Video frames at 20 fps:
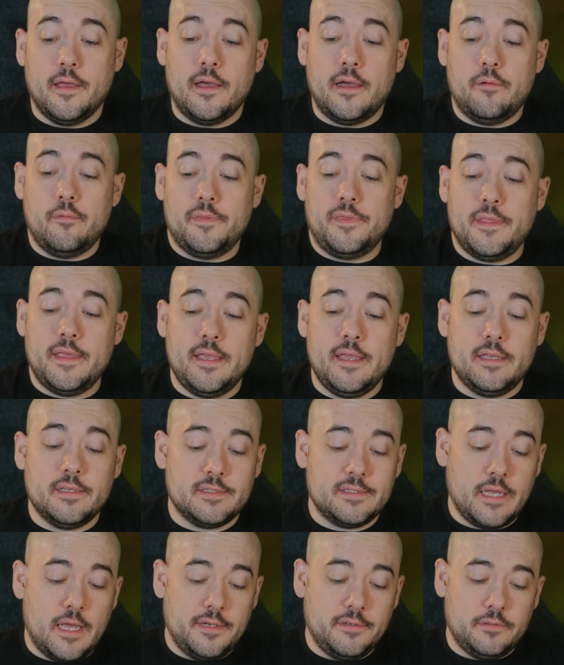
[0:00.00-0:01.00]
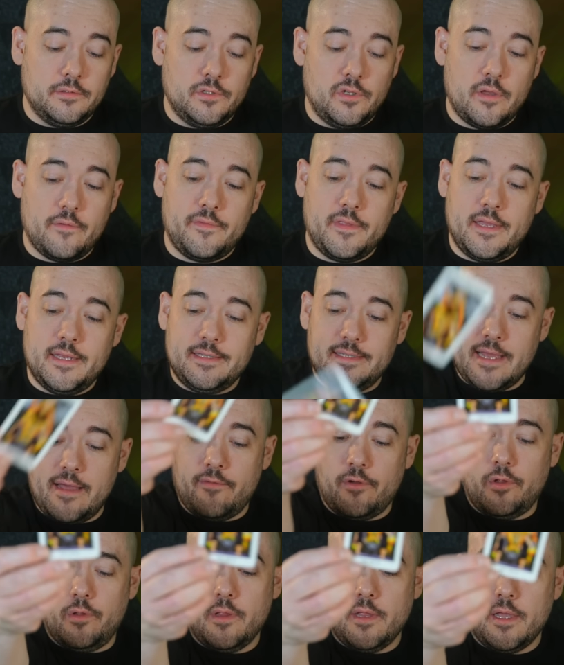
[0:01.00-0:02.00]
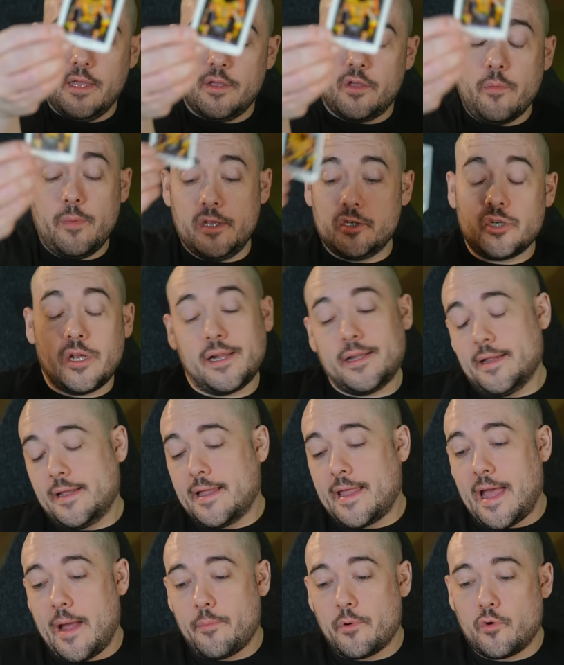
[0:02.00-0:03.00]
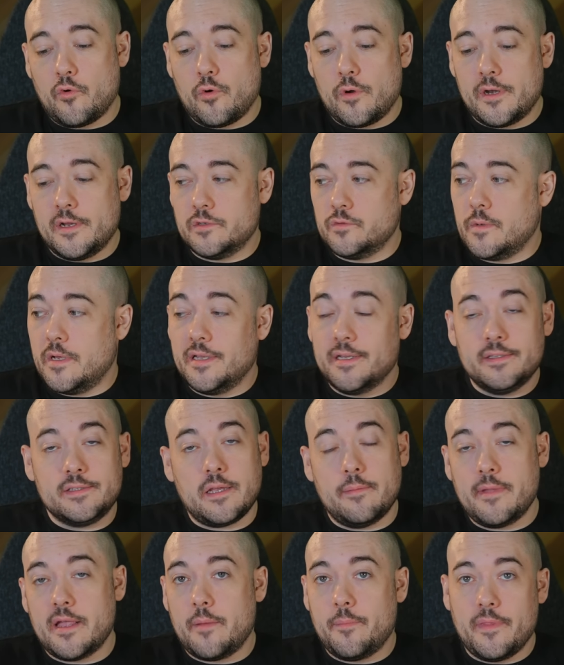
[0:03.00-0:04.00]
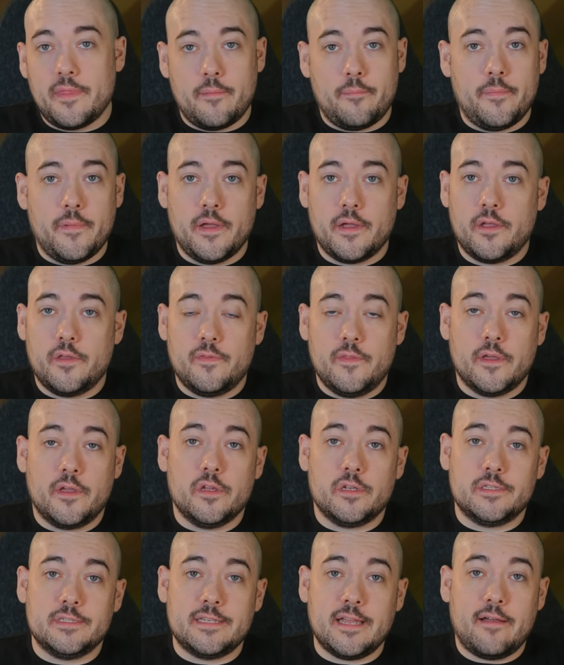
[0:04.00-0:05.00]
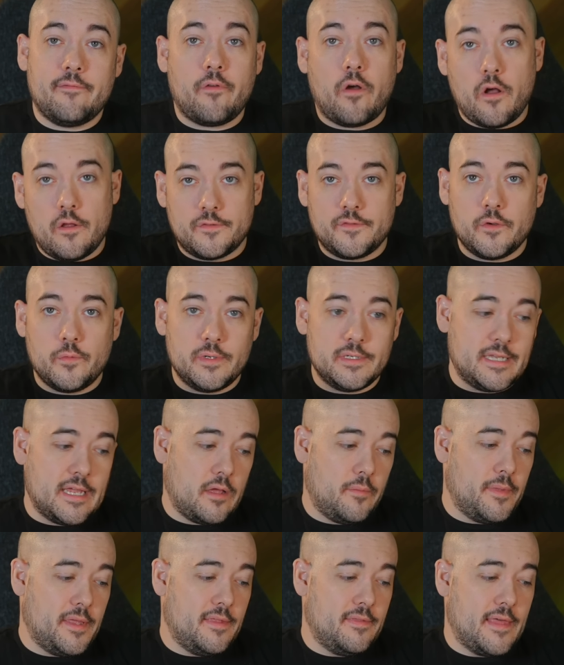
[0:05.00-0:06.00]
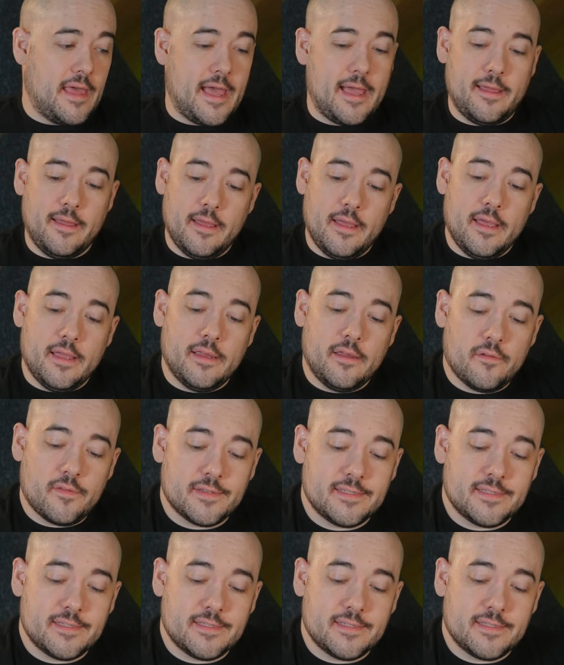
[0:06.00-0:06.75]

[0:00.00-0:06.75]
uh, with the sun you have the devil could be attracting a capricorn as well it's coming up in the uh, the good stuff also would tell me that you know